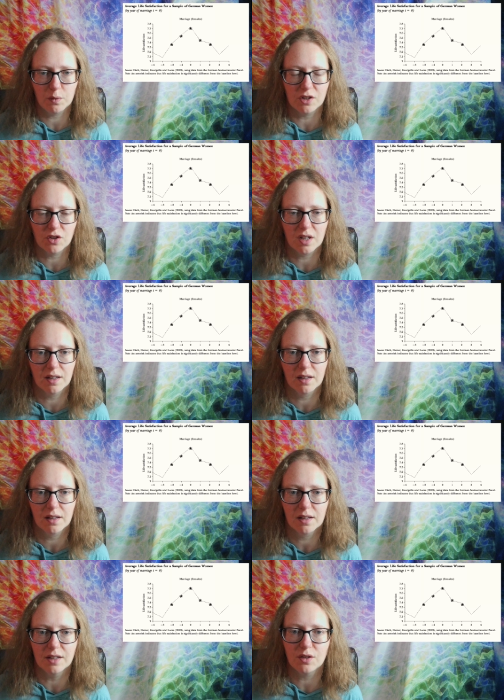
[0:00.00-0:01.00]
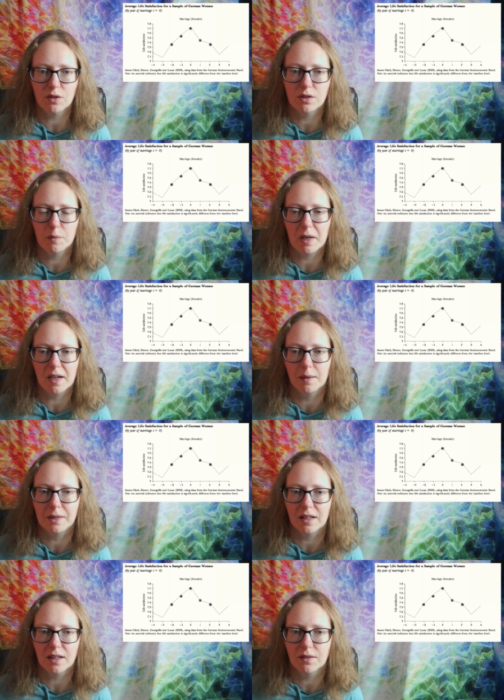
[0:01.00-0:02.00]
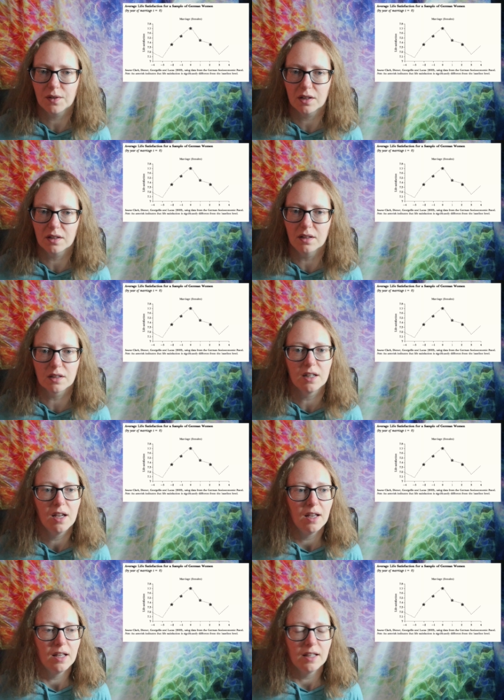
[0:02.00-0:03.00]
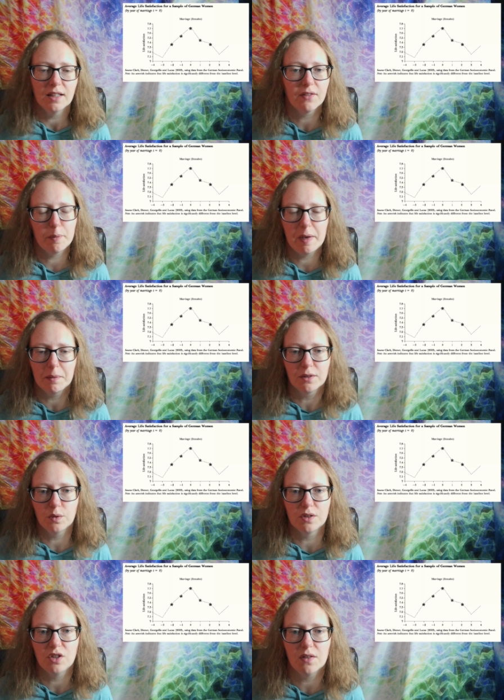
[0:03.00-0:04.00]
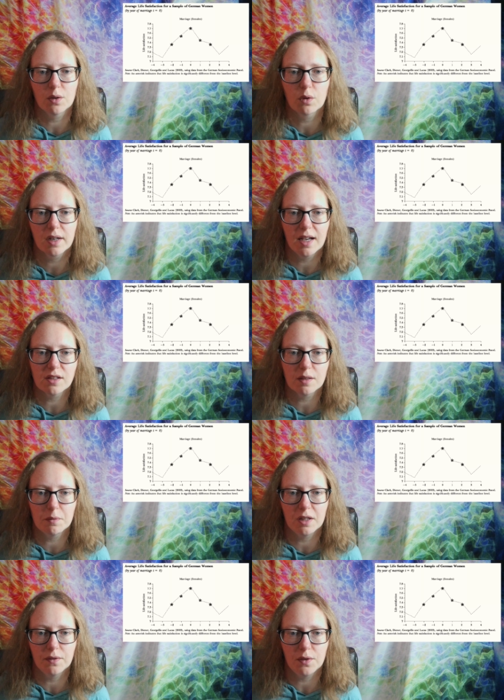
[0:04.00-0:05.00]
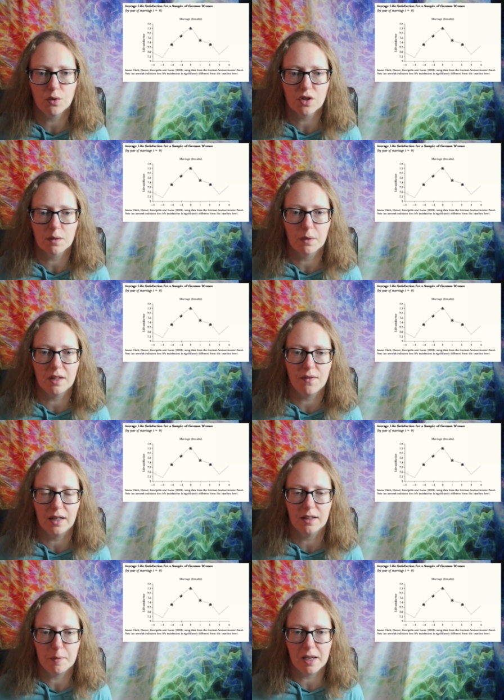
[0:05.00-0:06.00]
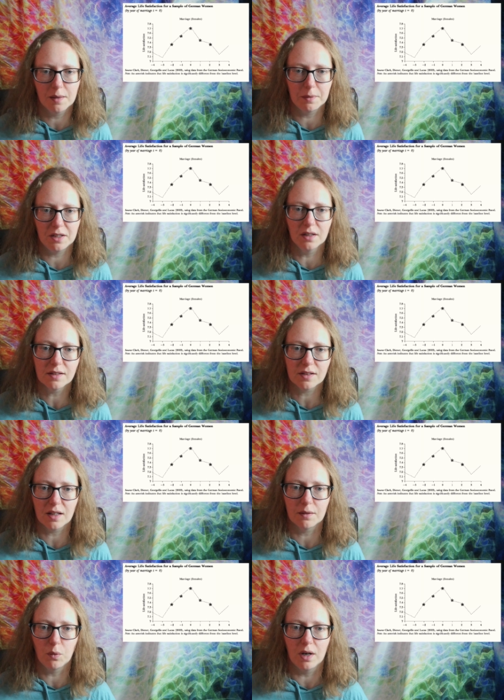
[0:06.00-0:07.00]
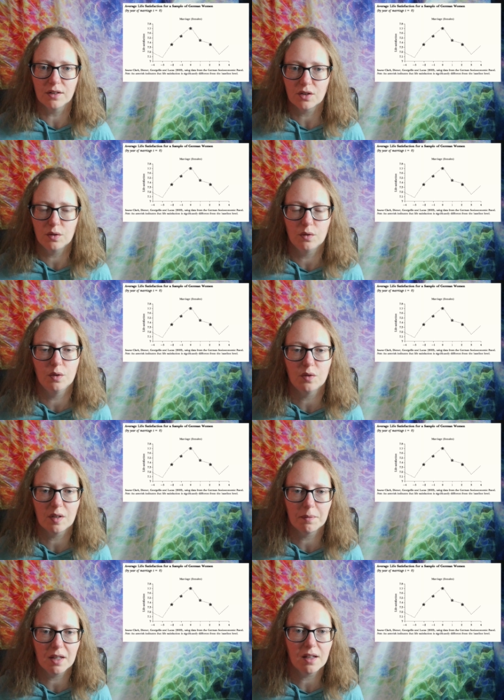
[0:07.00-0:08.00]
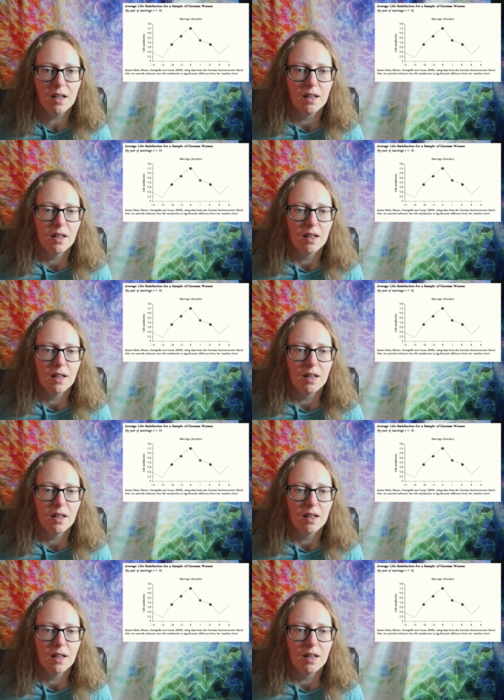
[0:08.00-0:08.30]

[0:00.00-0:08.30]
which can cause you to become like infertile or never be able to achieve an orgasm in the future when they finally become adults and want to do something.